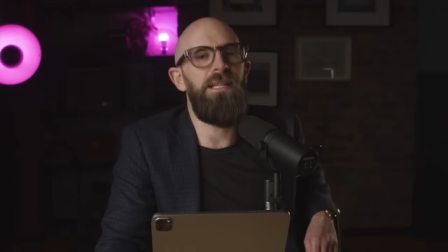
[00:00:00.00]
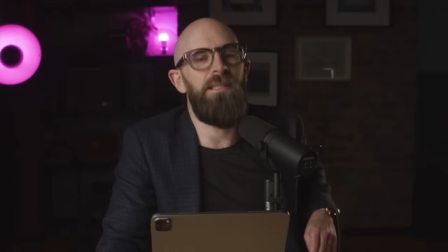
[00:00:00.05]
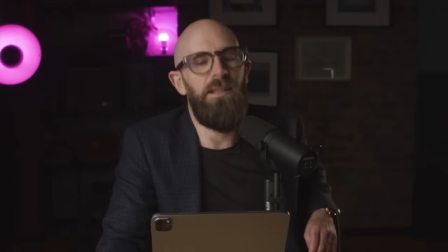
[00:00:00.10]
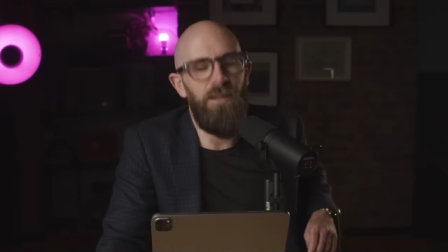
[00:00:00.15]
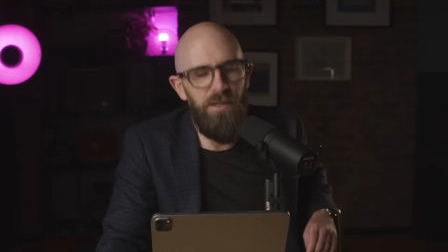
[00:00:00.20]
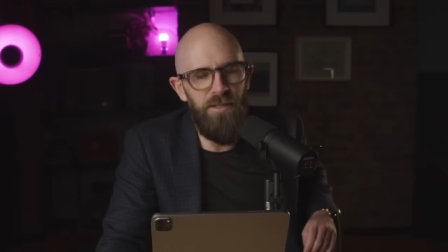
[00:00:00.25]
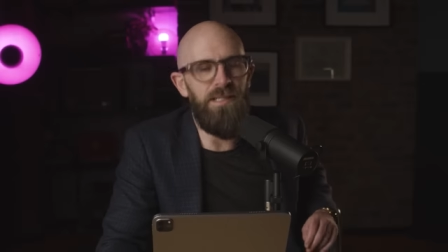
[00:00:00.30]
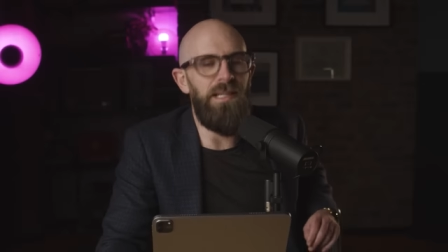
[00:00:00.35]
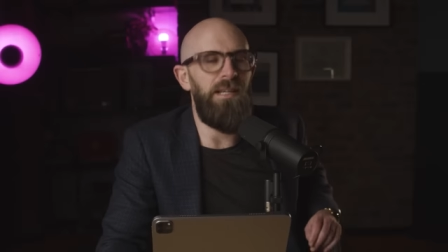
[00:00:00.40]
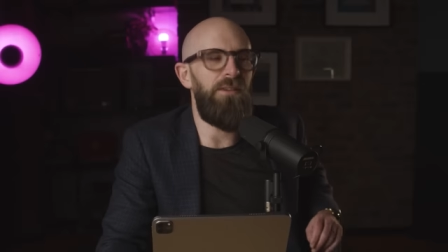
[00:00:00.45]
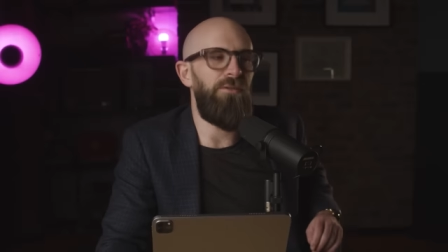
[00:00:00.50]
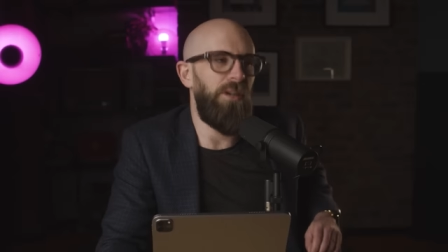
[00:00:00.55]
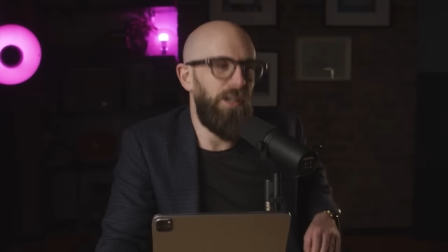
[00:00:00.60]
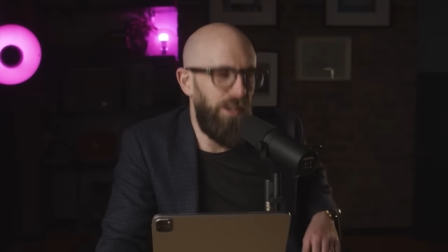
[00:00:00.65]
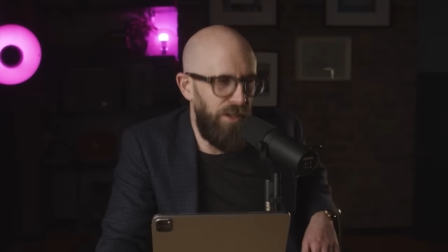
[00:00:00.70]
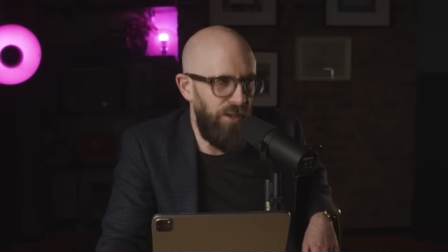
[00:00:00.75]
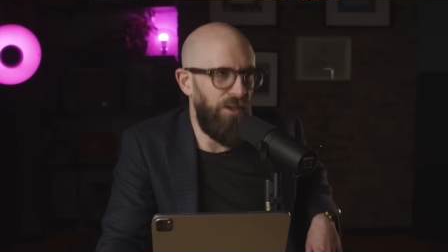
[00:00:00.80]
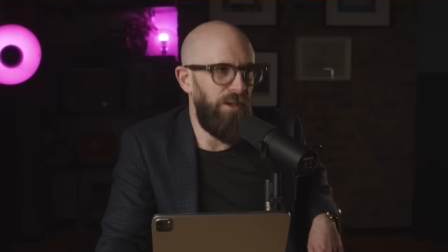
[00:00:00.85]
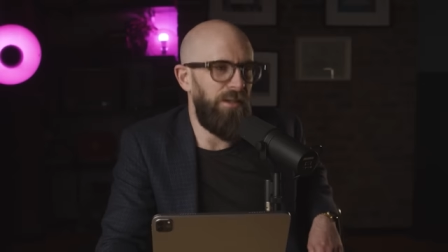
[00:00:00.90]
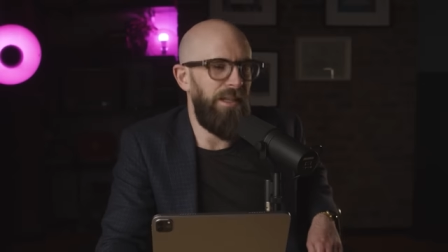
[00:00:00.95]
is no
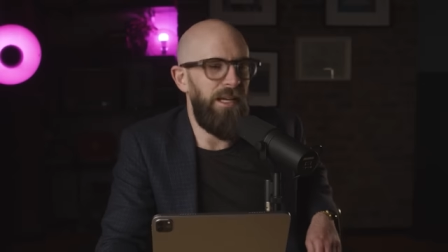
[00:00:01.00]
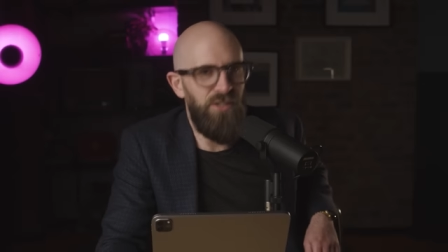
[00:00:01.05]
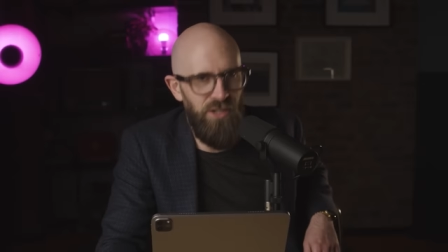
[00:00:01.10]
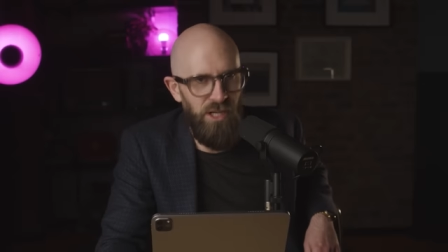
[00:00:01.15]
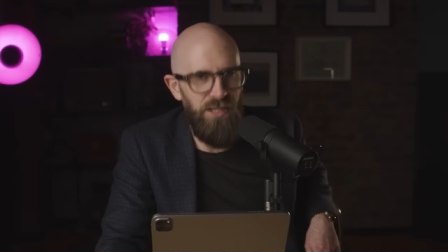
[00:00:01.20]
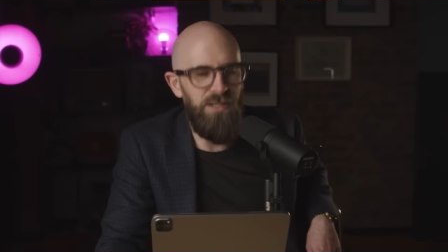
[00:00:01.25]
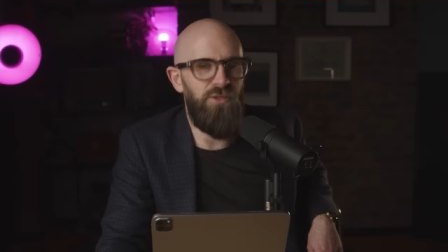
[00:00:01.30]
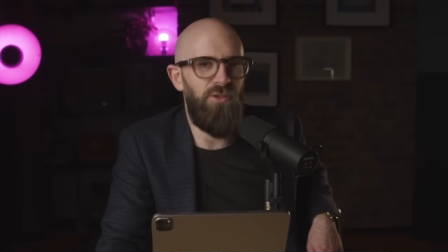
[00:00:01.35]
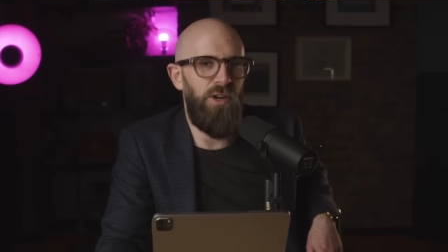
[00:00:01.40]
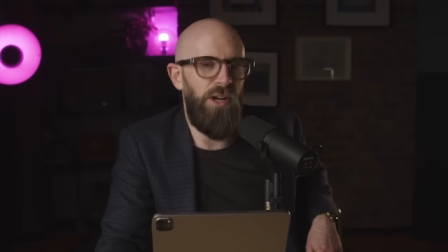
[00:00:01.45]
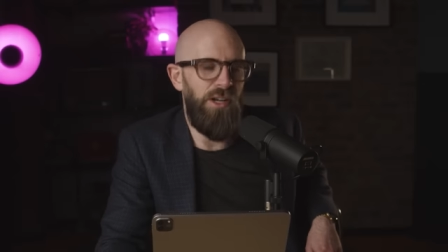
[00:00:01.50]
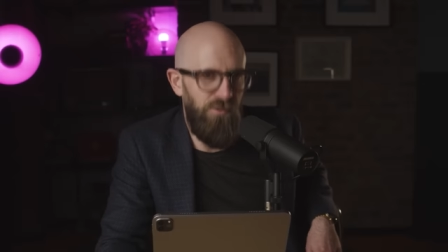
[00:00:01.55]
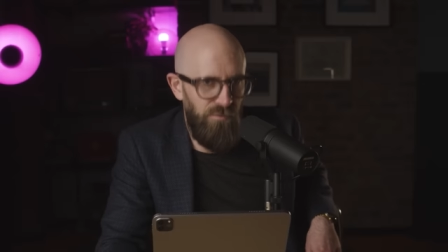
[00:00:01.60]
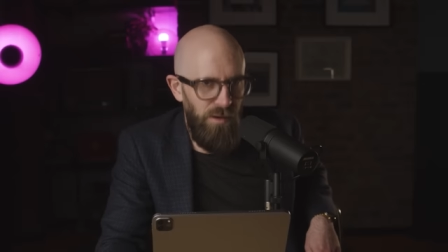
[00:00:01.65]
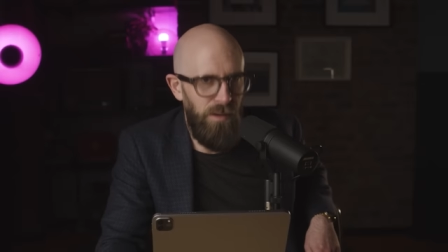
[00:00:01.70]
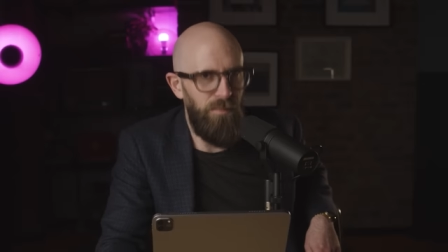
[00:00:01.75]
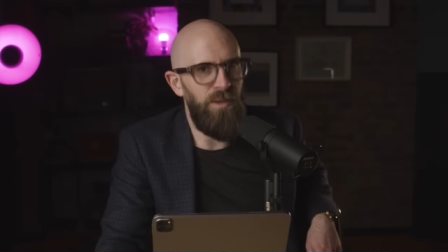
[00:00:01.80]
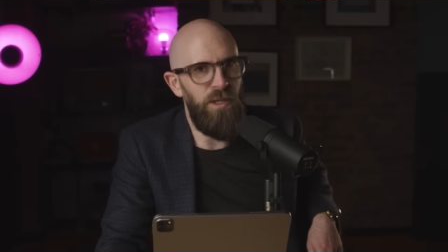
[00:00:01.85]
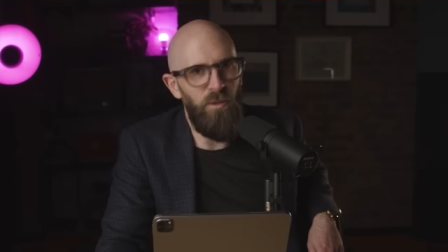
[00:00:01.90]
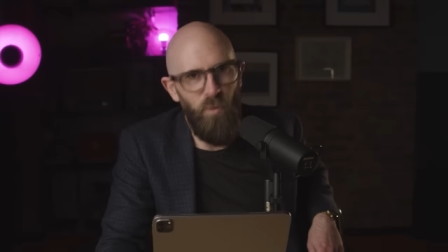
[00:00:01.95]
secret cure, they're just trying to
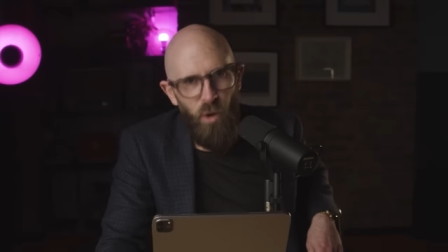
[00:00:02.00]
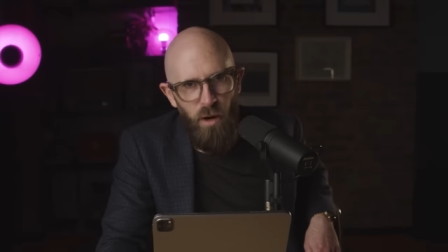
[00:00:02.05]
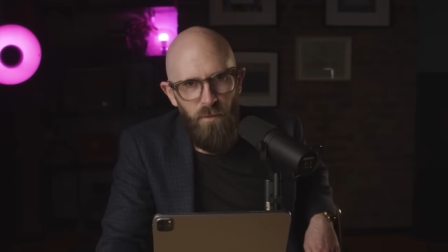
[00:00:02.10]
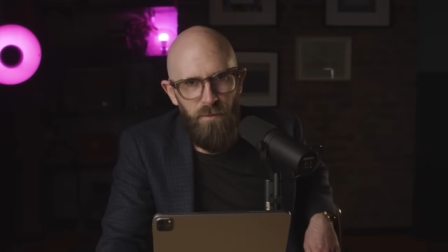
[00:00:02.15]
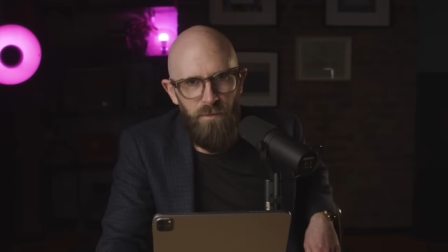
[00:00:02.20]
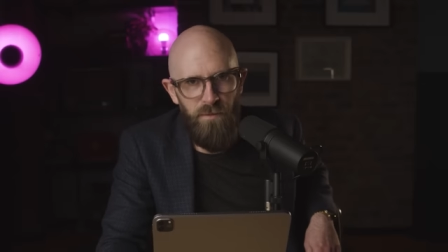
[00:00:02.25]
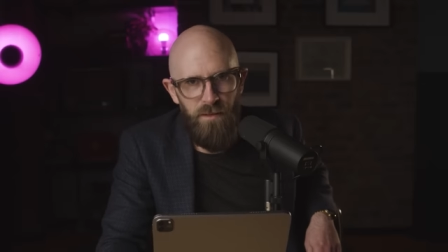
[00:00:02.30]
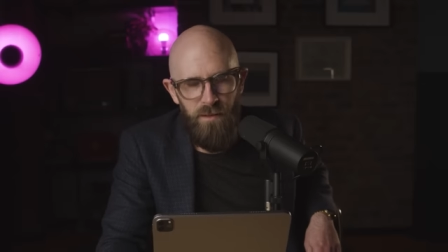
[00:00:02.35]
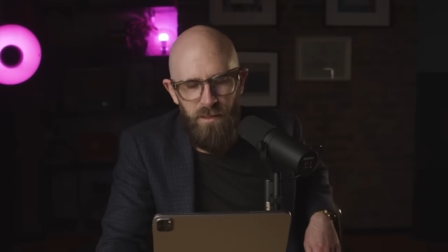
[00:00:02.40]
rip you off.